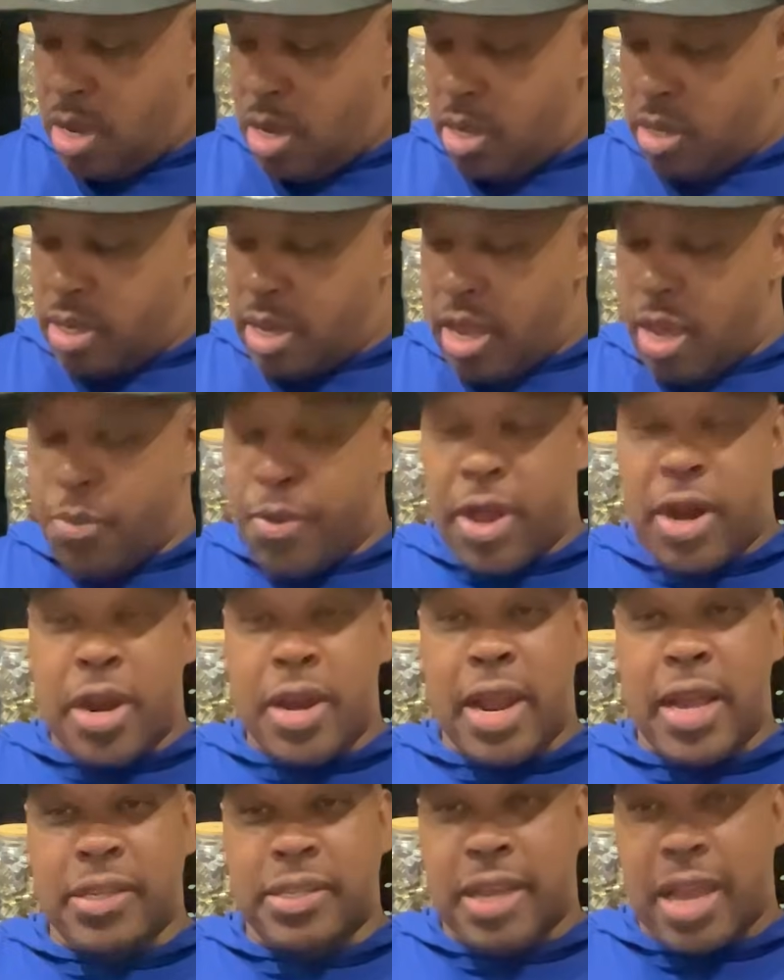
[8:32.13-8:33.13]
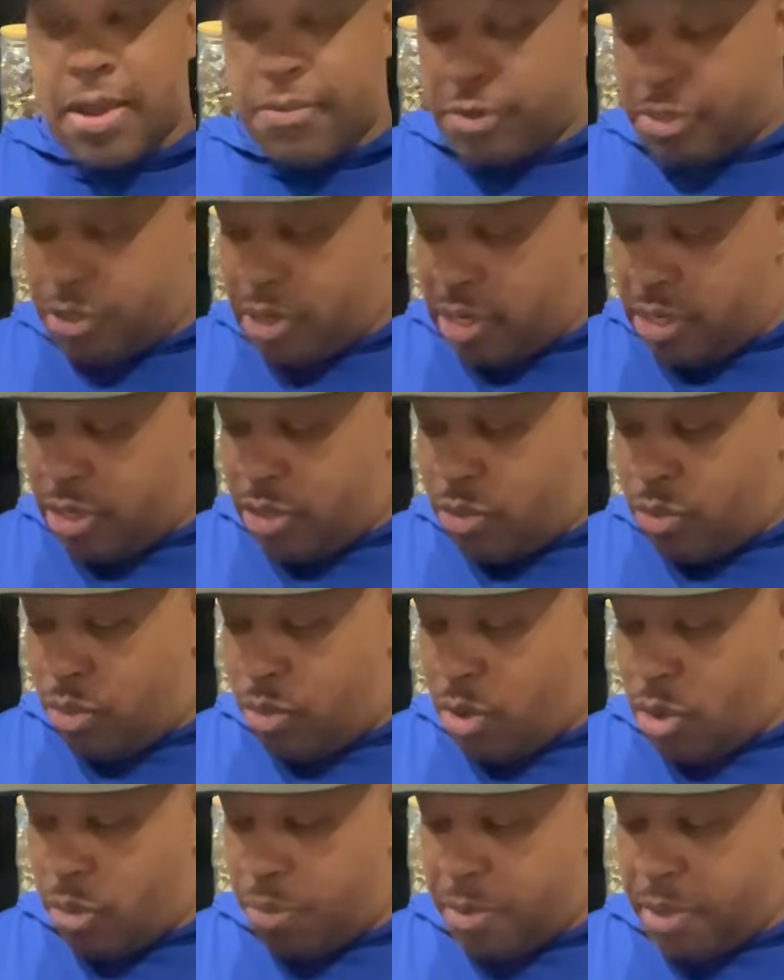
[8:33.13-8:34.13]
Yeah, we had a nice conversation. It
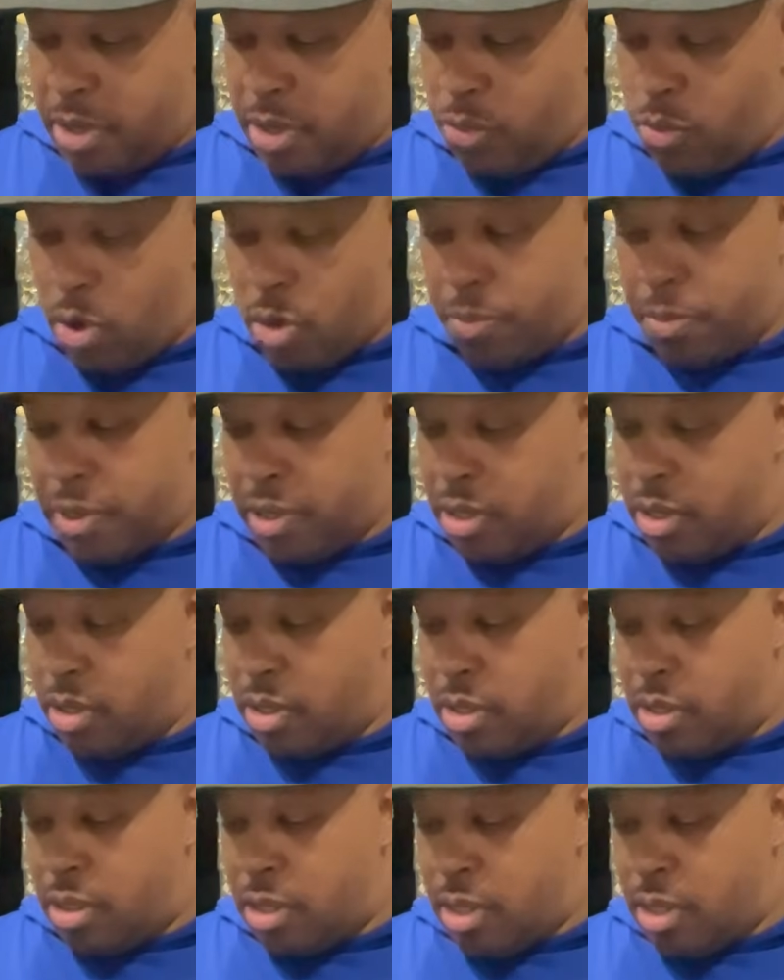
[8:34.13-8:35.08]
worked me. He worked me good.